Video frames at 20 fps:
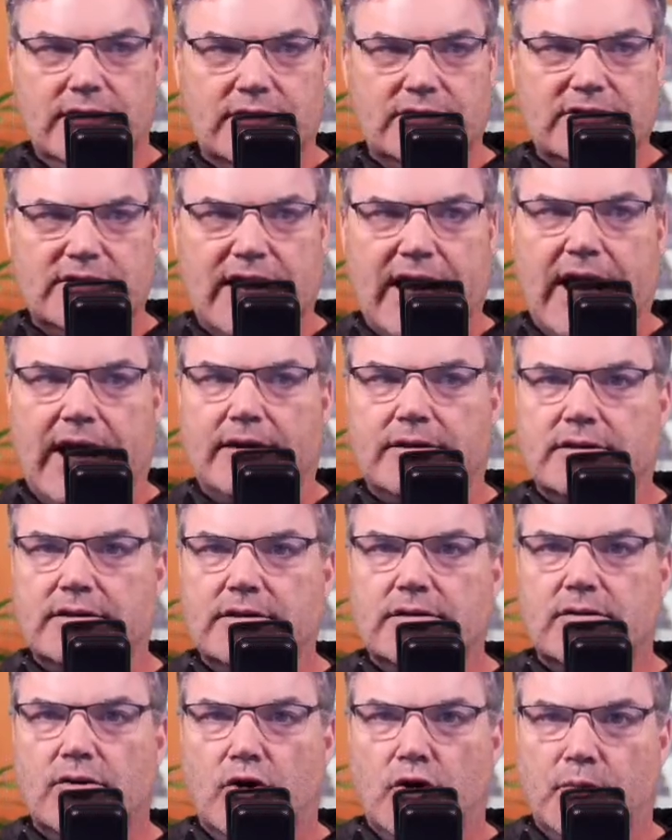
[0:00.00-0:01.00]
it is not
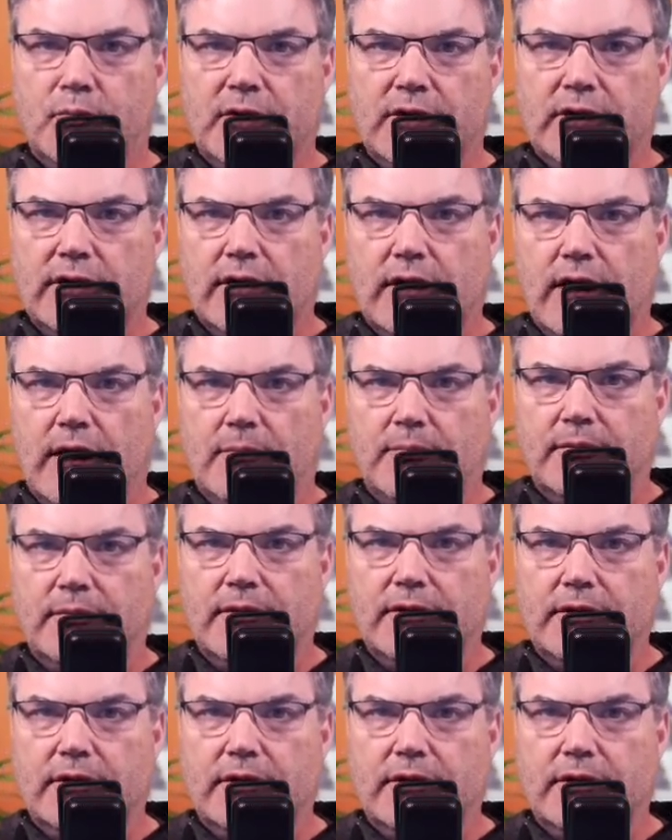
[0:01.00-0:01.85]
opening up.